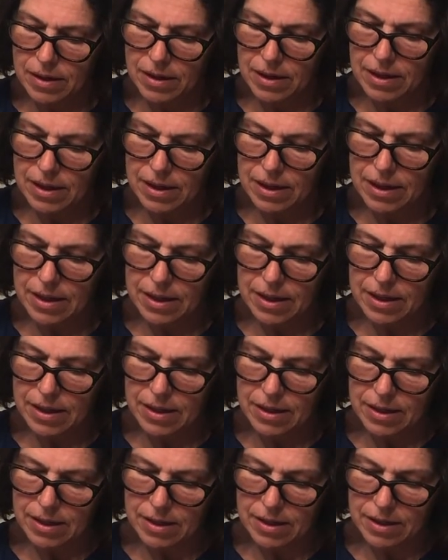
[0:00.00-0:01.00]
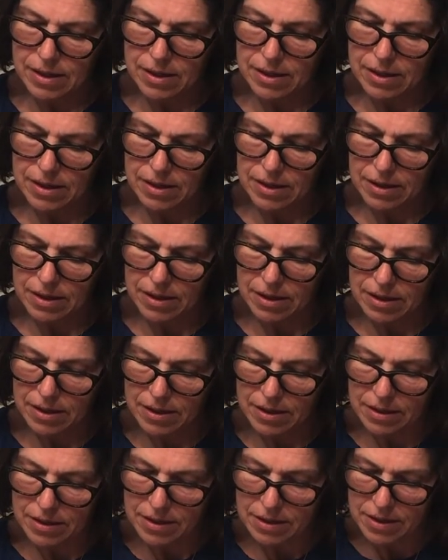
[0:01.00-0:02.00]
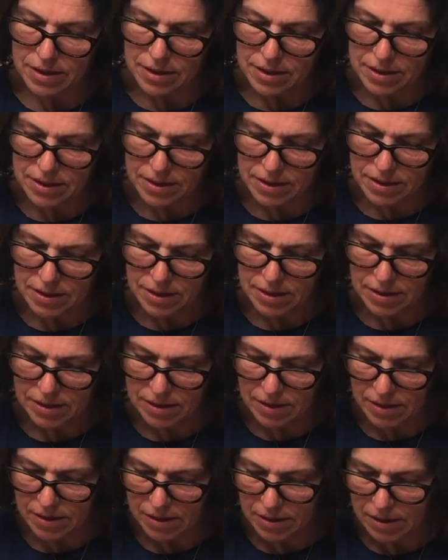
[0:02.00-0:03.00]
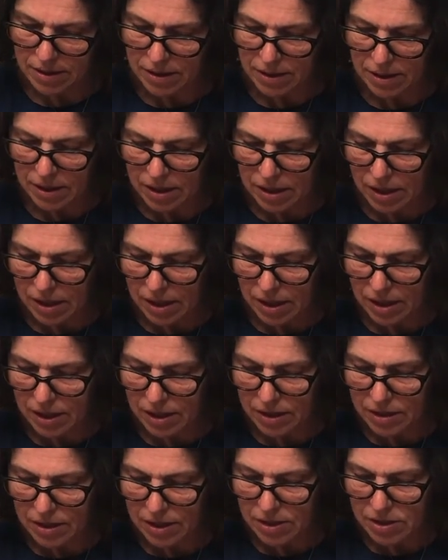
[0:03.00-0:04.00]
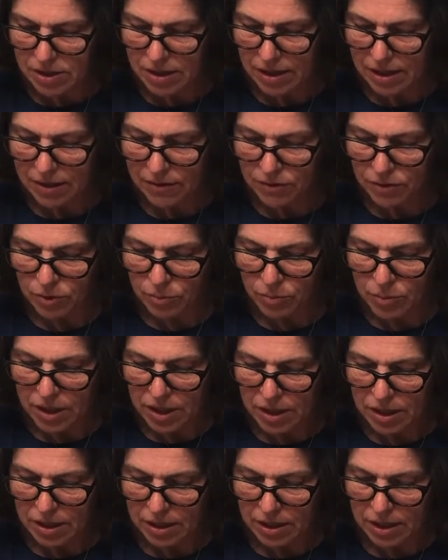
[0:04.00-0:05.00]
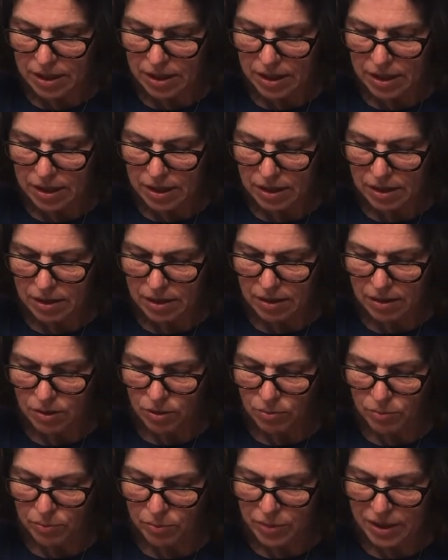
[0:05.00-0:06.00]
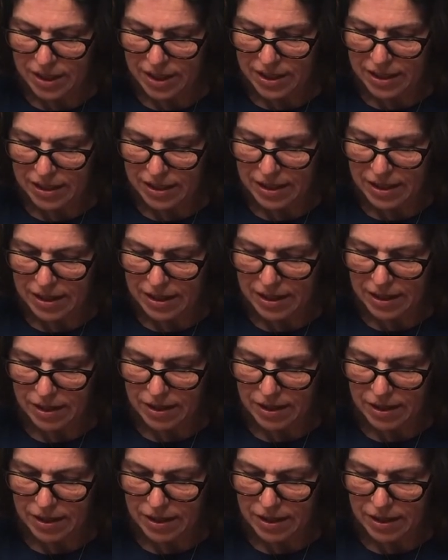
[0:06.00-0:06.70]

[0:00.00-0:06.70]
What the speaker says: Like this. And it doesn't have to be a complete like